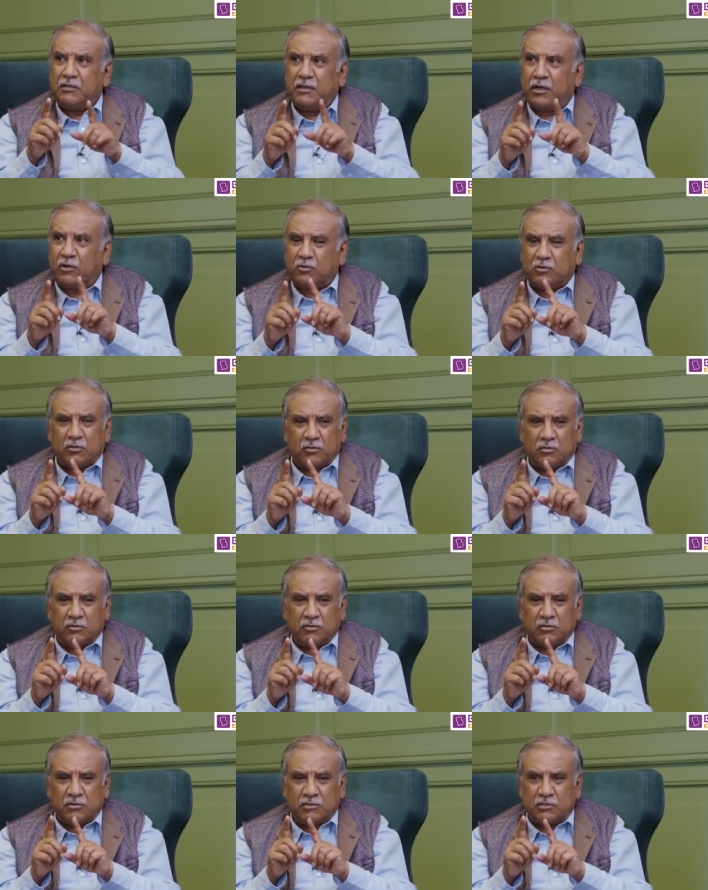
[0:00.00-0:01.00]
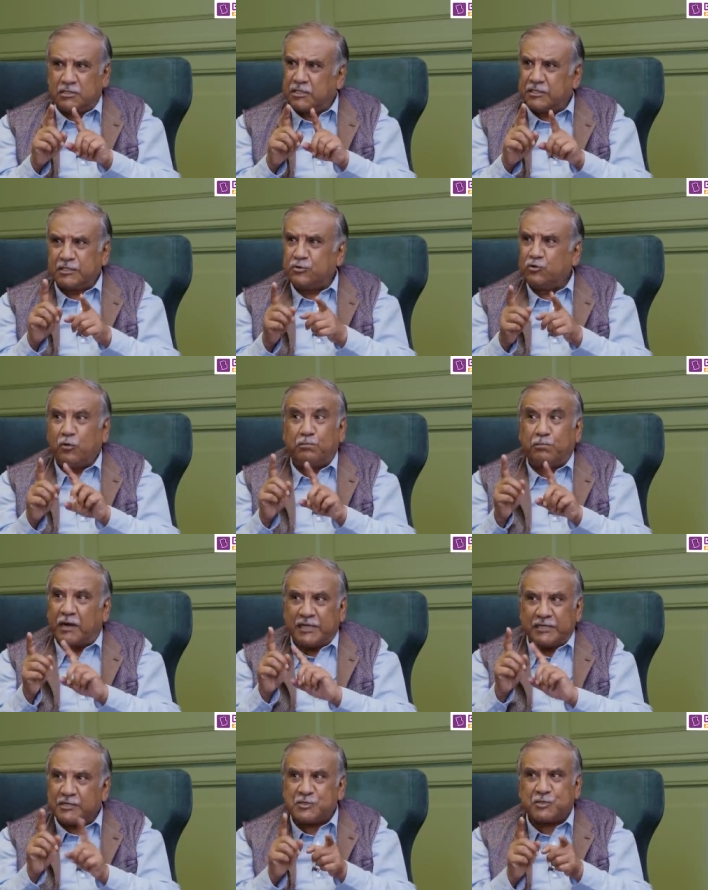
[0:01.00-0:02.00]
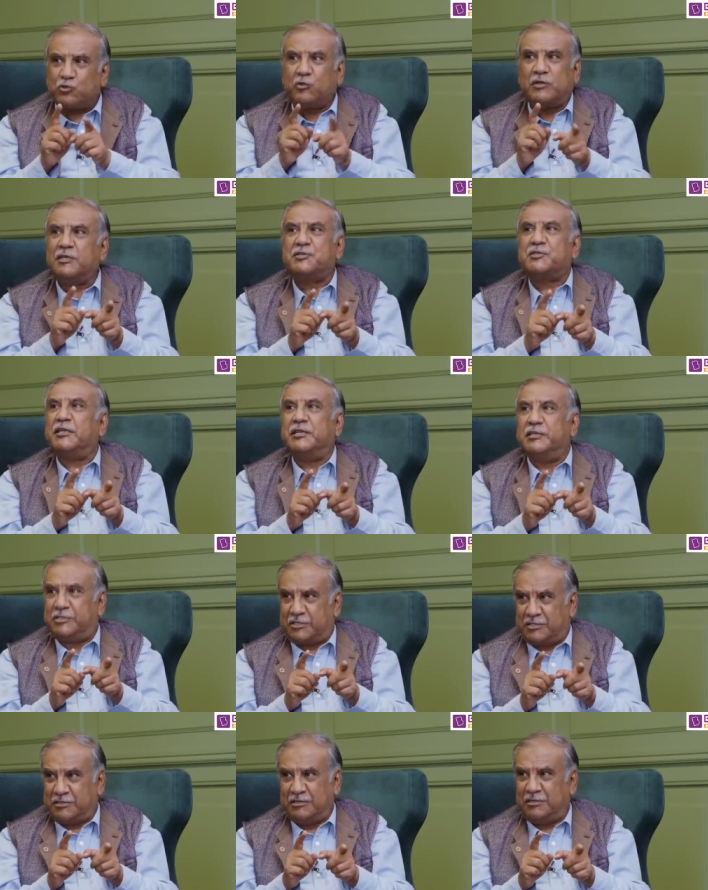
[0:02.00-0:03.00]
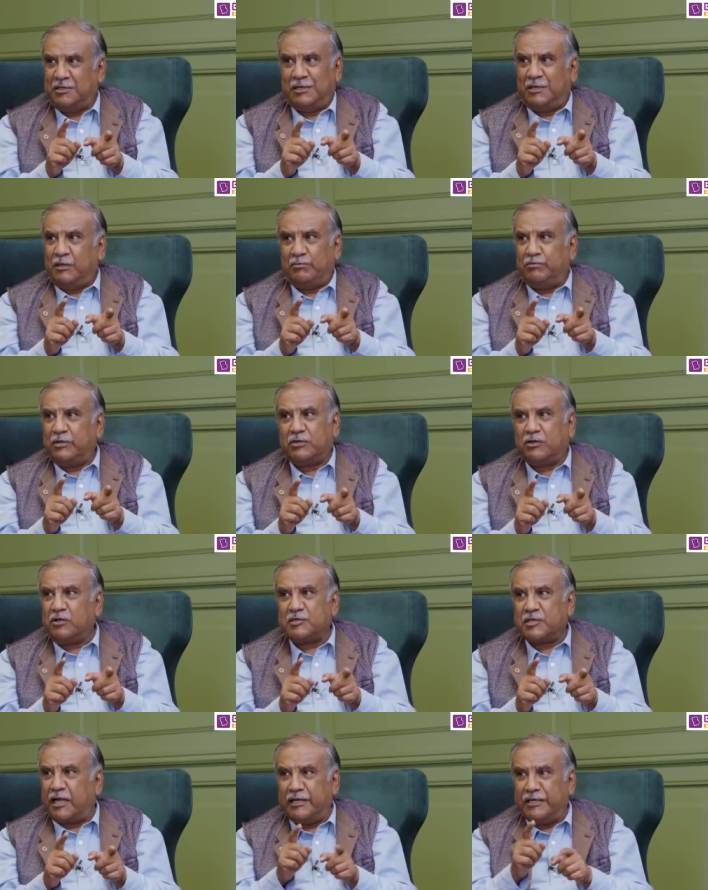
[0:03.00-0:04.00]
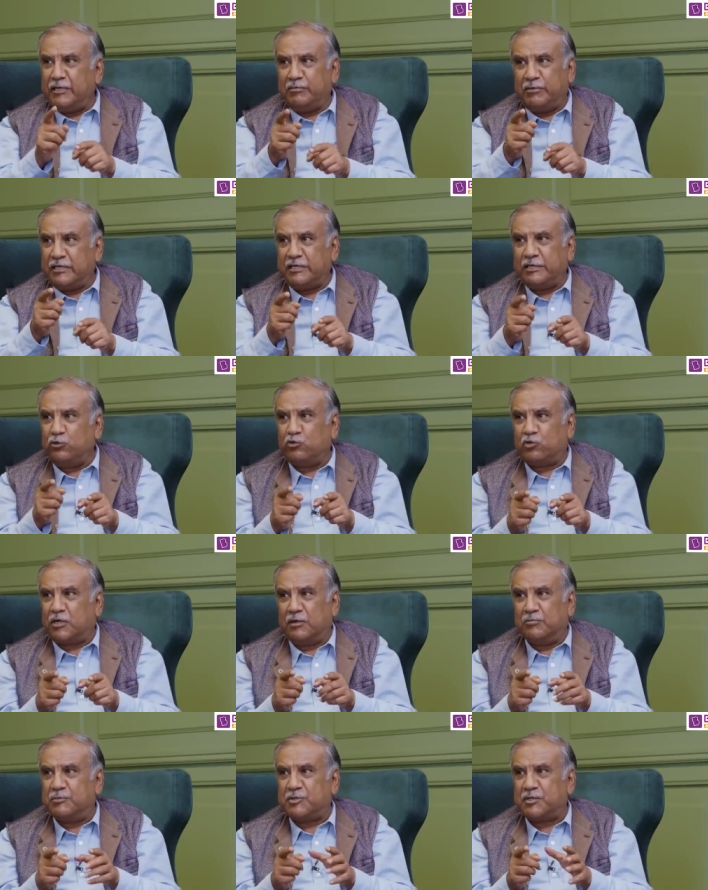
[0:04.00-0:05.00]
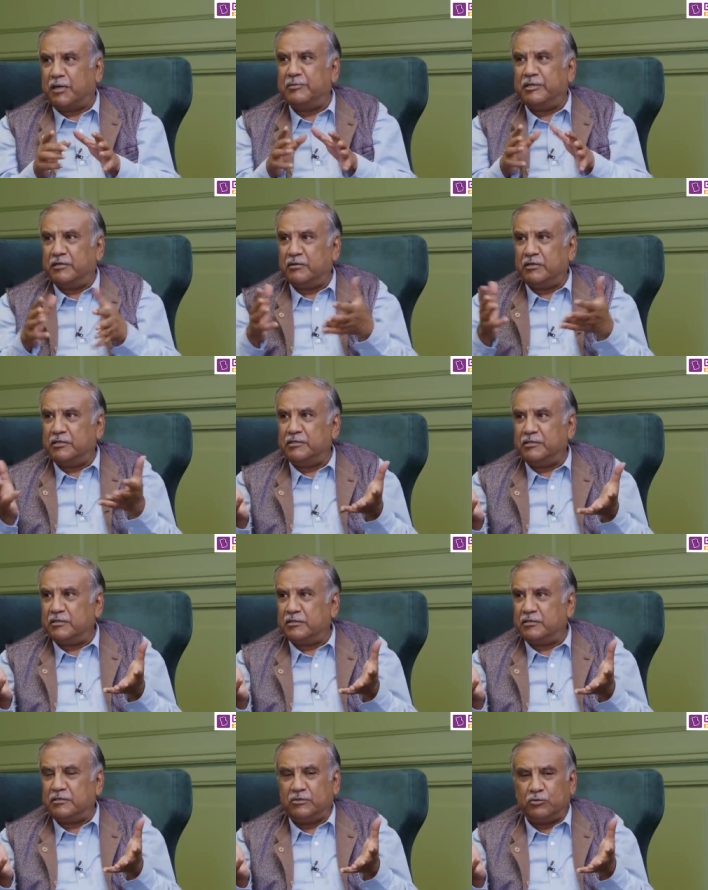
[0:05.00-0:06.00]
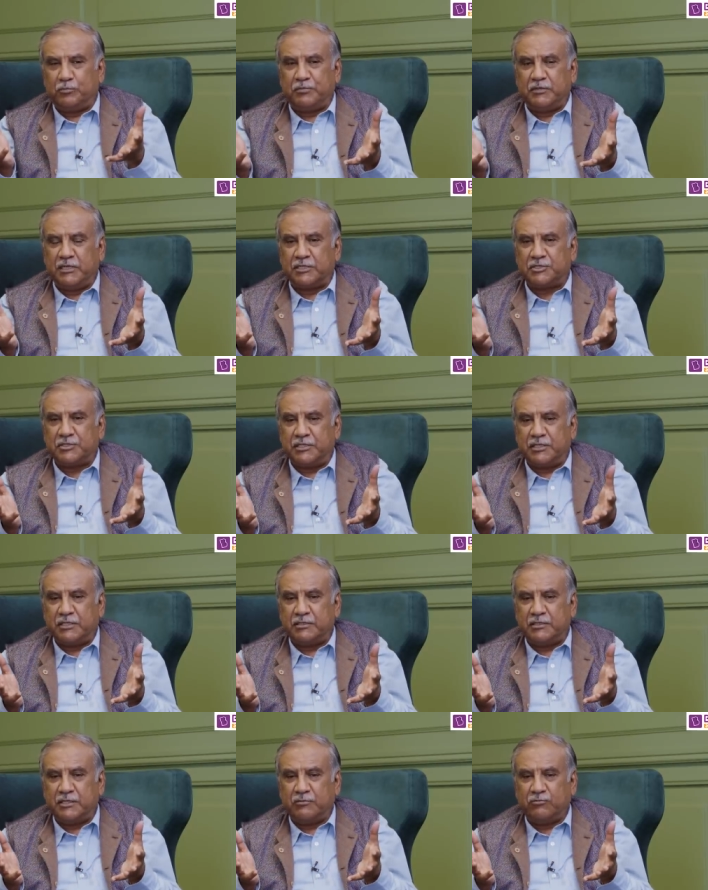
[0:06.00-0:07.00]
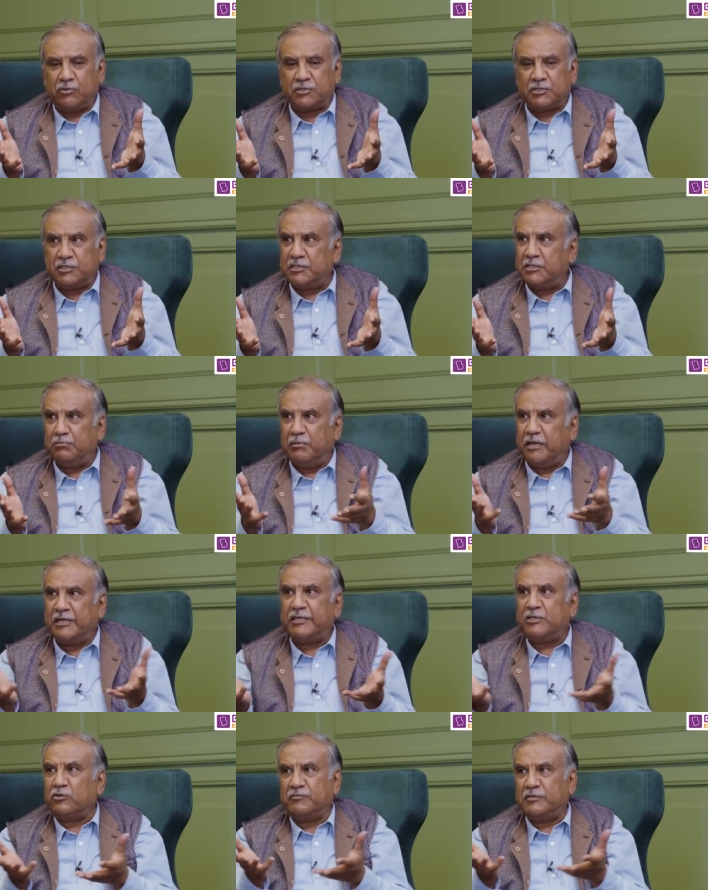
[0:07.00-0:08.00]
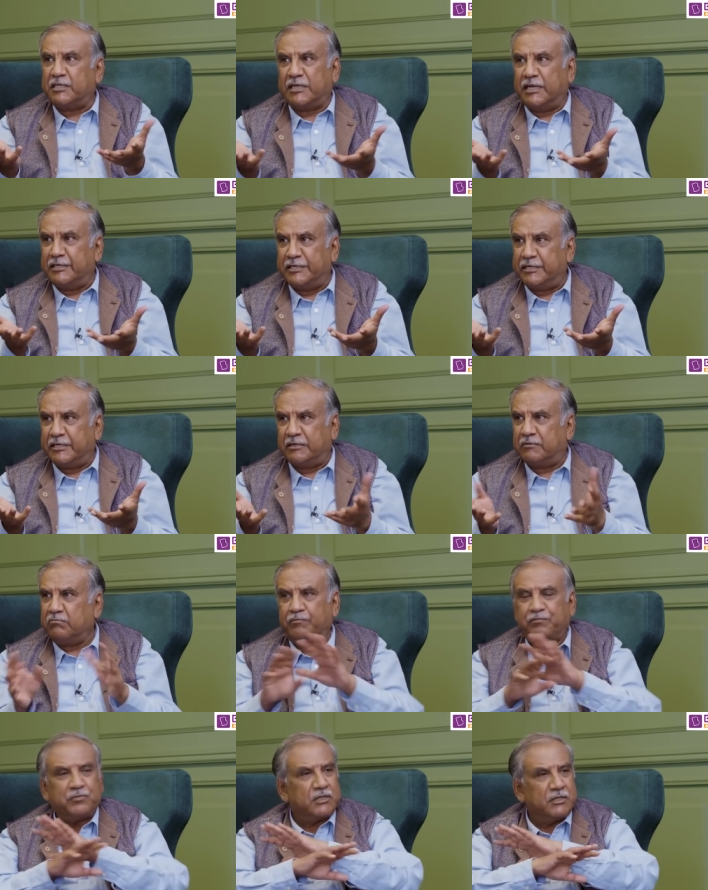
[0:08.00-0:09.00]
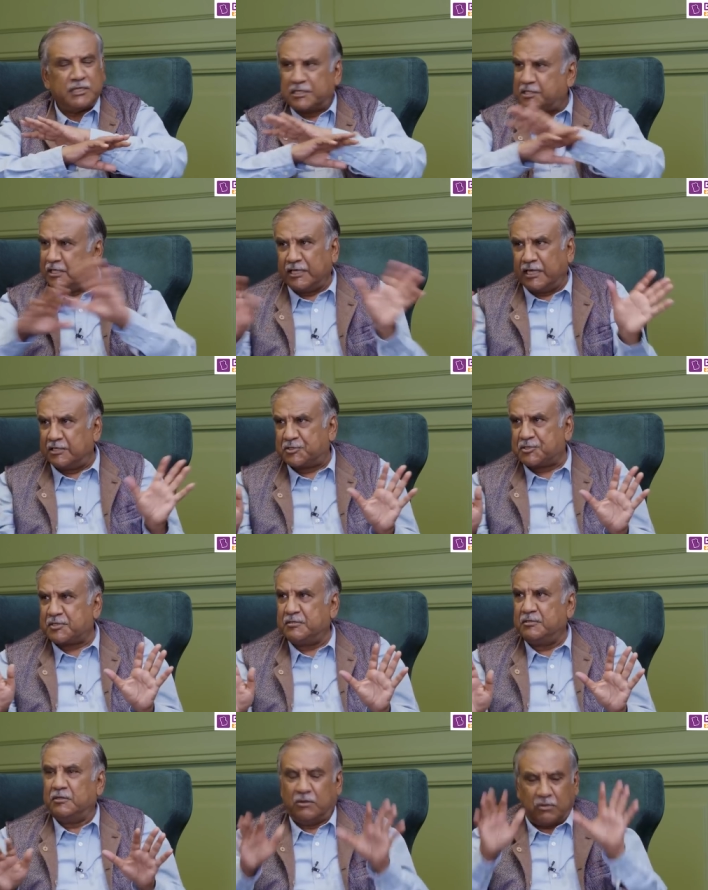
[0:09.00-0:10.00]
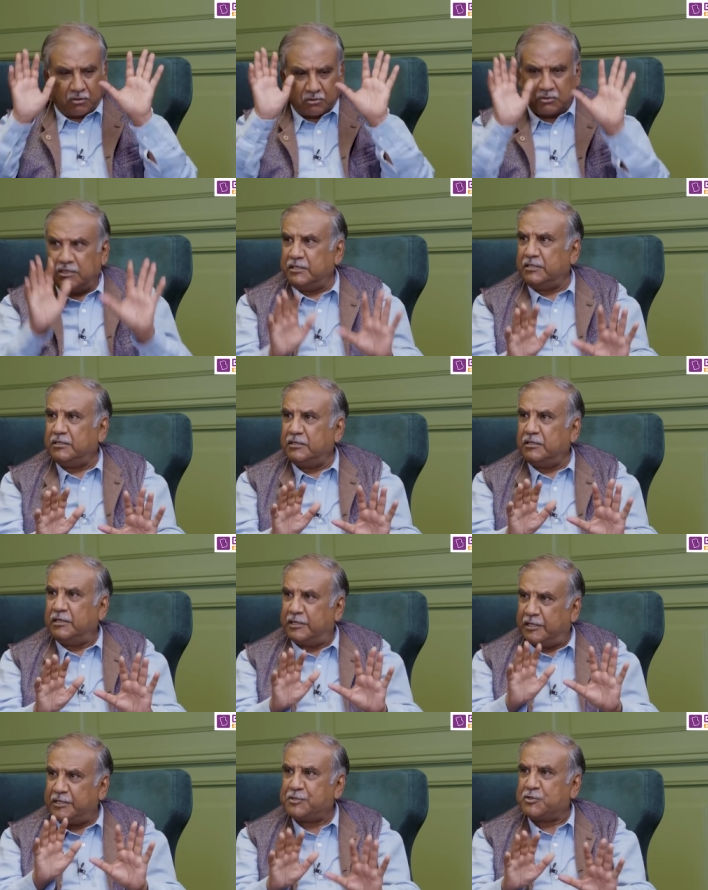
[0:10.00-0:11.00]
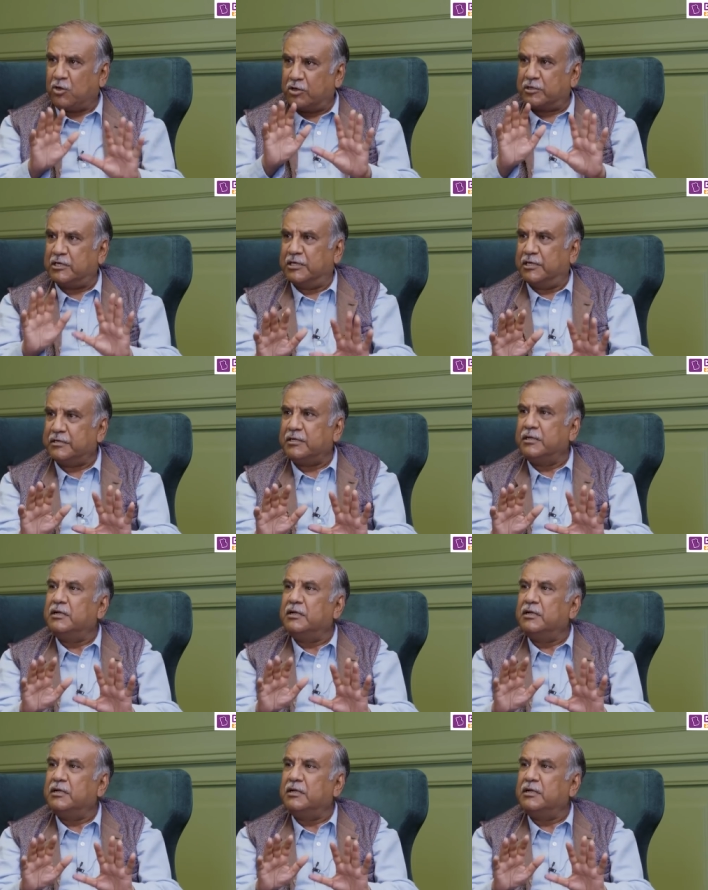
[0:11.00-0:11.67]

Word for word: Now, there is no bias towards age. Right. Because anybody who comes, I mean, in the UPSC, they would see the merit of the candidate. Nothing else. Only his or her